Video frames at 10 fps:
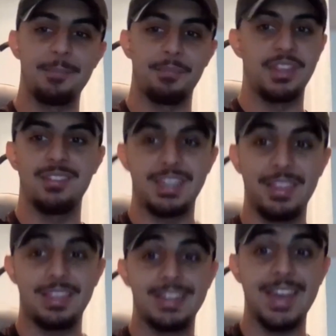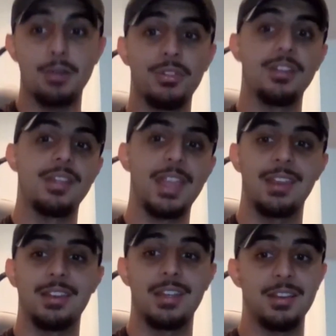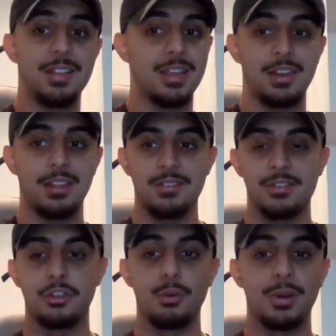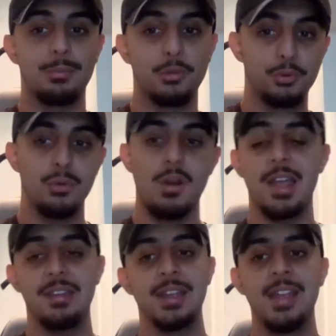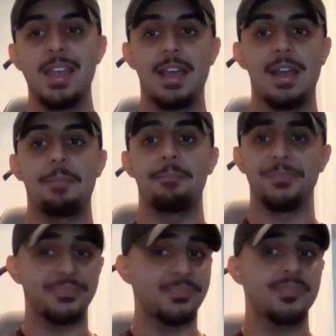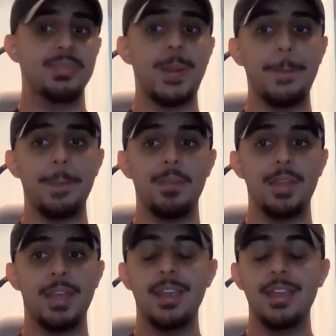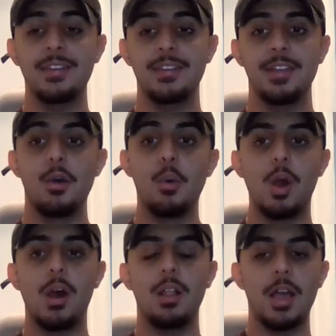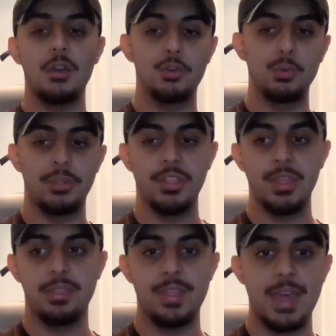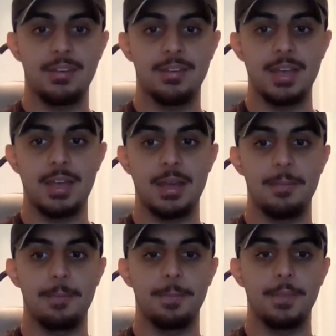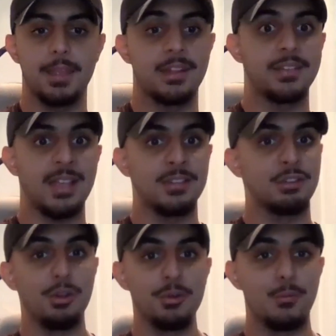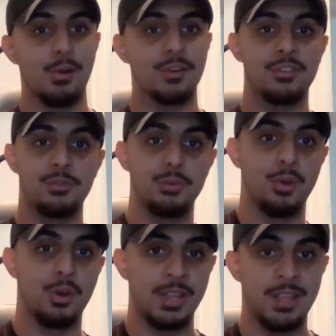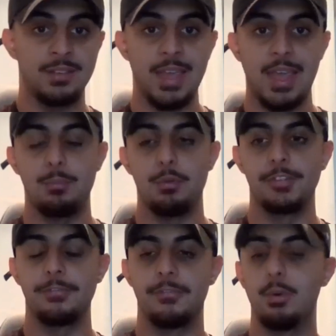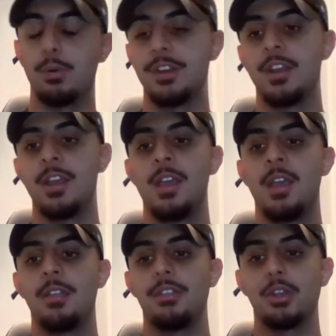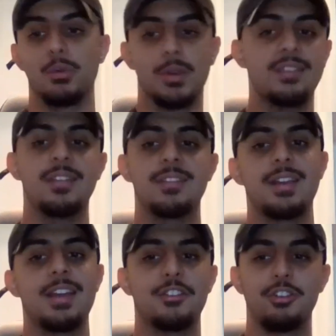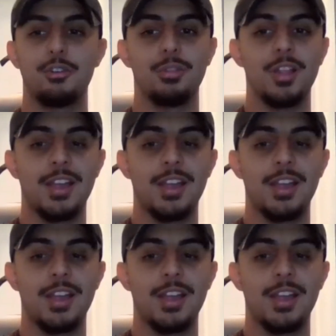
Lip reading: He nailed it, and it secured him 2 tries. And while I do think that Ilias has a lot of work to do on his game moving forward, the Greece international,